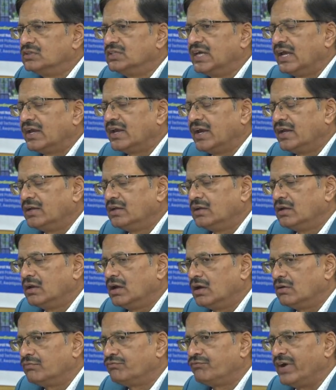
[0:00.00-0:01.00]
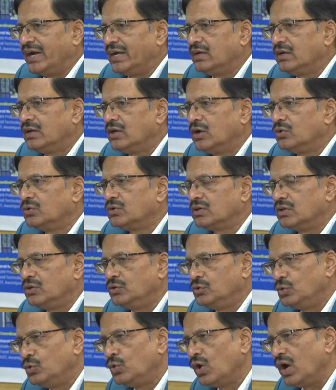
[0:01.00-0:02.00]
they can find out
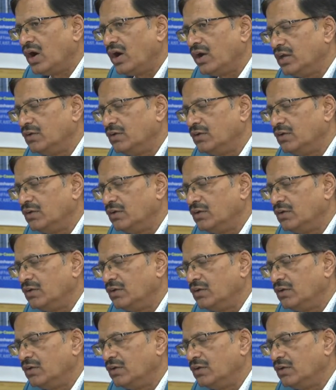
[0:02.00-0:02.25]
you,